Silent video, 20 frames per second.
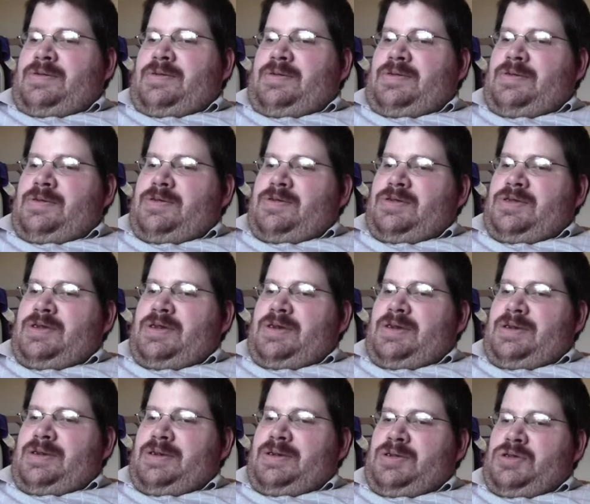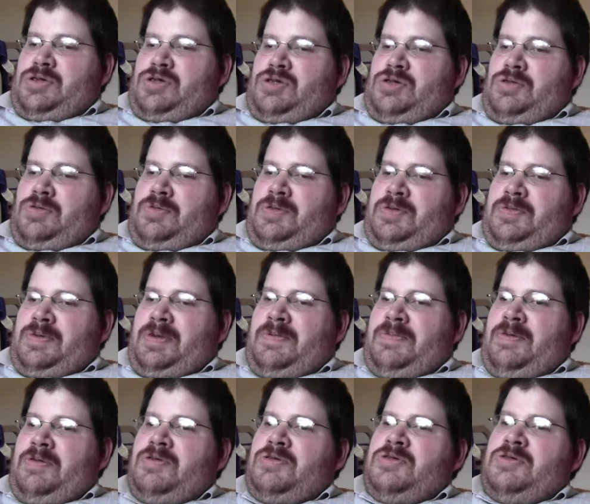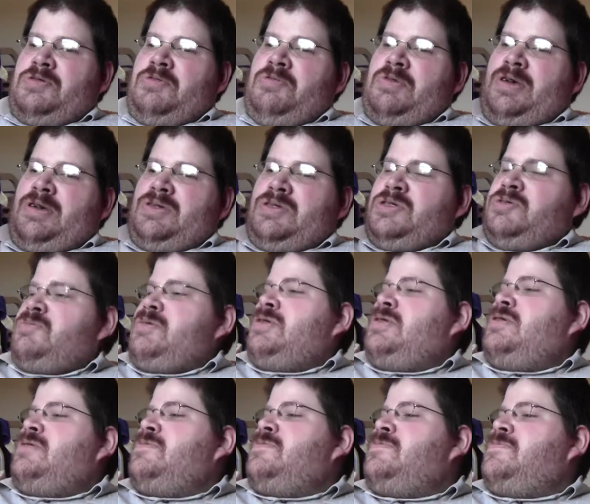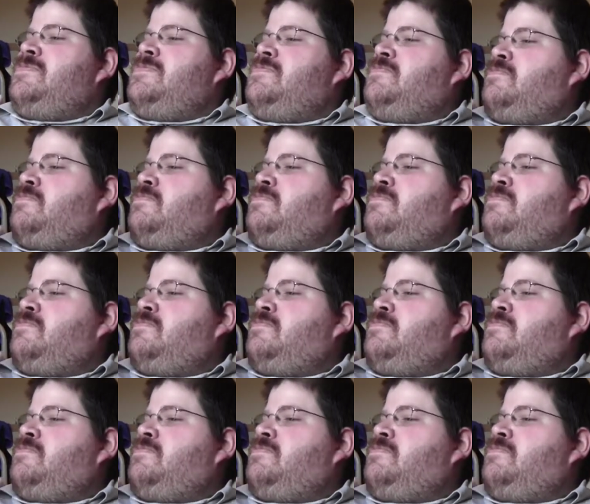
Thursday, June 21st, 2012,